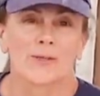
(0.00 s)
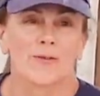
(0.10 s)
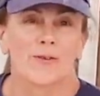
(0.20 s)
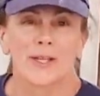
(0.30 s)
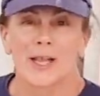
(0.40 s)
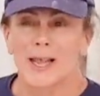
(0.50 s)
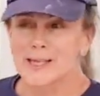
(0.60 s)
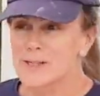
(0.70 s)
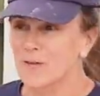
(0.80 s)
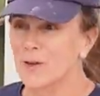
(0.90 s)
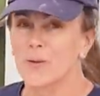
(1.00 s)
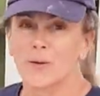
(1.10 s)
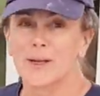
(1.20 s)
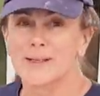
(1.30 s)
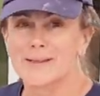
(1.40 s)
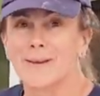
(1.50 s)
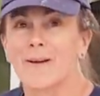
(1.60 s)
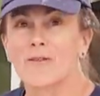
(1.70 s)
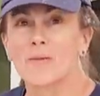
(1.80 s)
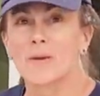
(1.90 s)
For the last few weeks
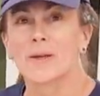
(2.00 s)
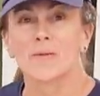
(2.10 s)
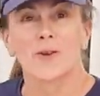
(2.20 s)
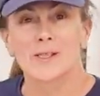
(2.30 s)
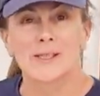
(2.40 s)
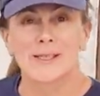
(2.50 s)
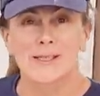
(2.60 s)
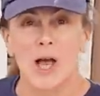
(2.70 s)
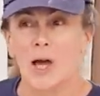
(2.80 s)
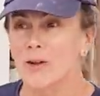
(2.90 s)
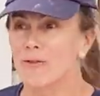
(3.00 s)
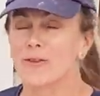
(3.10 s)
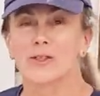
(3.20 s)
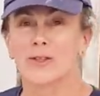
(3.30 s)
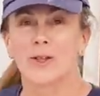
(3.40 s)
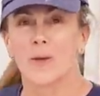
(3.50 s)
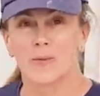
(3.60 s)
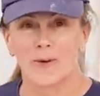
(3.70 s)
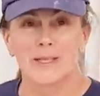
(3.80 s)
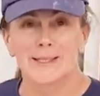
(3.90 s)
I've been Ross's unofficial
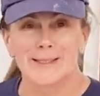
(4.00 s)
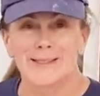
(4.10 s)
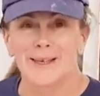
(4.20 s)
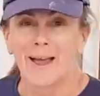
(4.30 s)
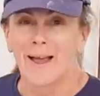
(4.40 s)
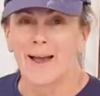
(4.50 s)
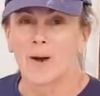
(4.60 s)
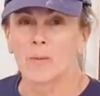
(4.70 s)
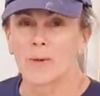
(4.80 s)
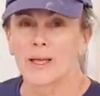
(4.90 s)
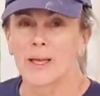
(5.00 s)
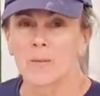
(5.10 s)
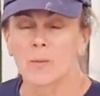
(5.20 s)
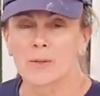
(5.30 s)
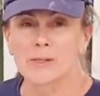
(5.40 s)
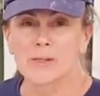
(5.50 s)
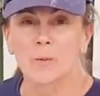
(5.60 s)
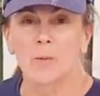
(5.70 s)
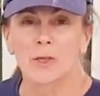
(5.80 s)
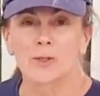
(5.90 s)
apprentice, helping him put some
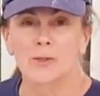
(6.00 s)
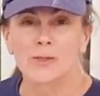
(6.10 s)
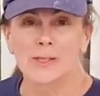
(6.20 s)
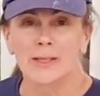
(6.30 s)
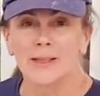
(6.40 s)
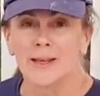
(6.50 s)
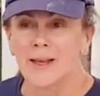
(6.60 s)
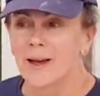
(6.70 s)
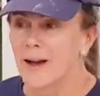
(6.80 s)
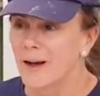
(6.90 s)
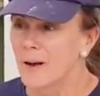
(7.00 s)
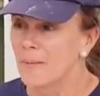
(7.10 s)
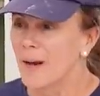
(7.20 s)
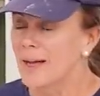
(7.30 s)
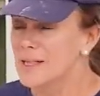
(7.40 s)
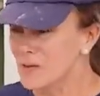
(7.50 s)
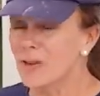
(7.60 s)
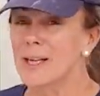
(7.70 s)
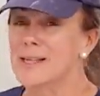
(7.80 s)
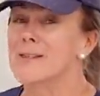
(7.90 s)
modules in, um, and it's
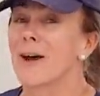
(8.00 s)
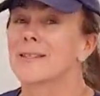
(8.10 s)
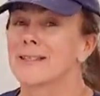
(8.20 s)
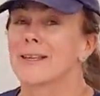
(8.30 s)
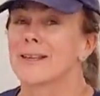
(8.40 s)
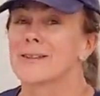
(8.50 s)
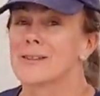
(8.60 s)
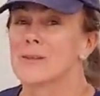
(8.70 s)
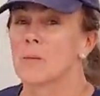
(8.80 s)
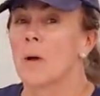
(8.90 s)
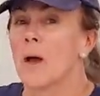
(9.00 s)
really exciting because